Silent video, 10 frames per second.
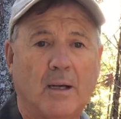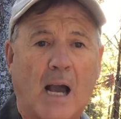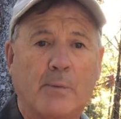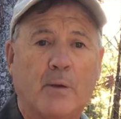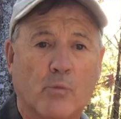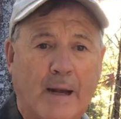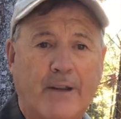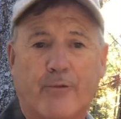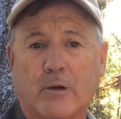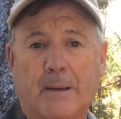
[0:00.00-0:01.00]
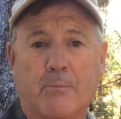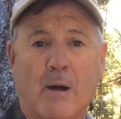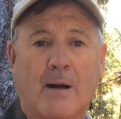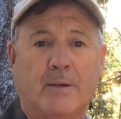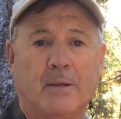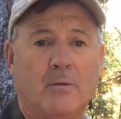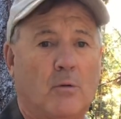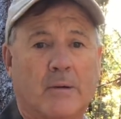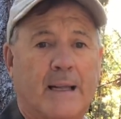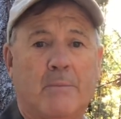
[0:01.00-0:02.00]
are we ready for a browner
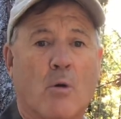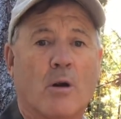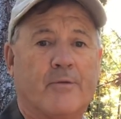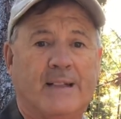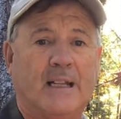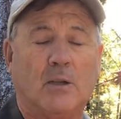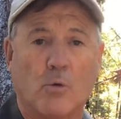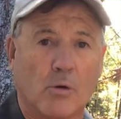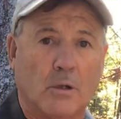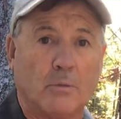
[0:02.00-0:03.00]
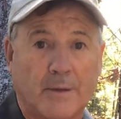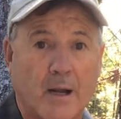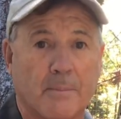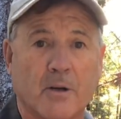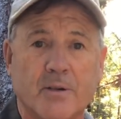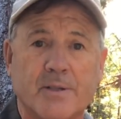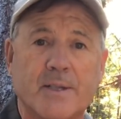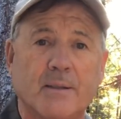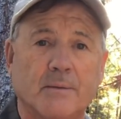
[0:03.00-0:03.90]
or a more vanilla world with our birds?